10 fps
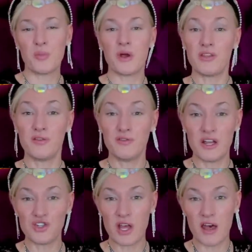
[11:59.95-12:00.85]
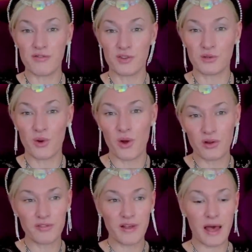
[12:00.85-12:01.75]
breath of fresh air for the
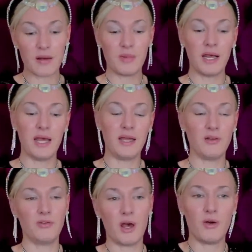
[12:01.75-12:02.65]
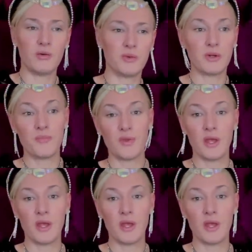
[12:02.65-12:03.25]
royal family, you know,